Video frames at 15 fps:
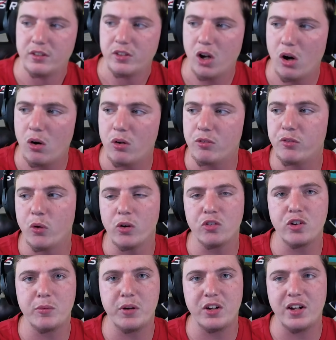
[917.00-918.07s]
No,
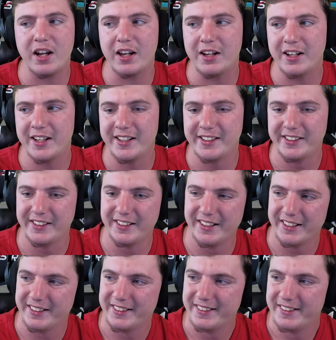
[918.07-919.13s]
focus on me, dang it.
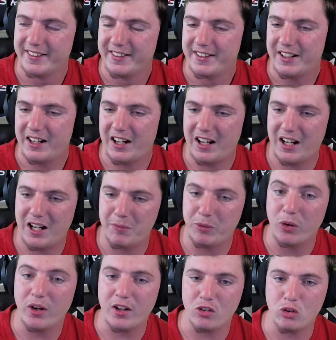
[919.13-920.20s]

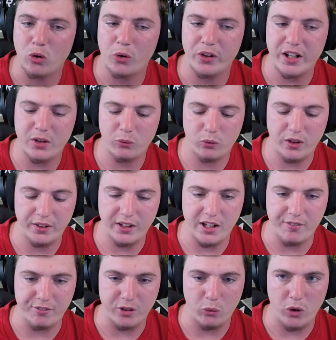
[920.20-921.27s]
Okay, so it only had 1
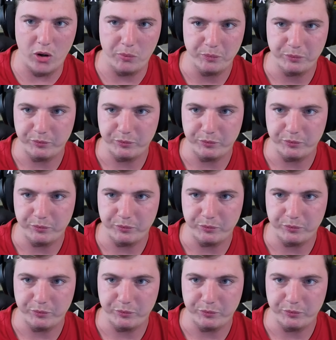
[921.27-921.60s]
left. Oh, well.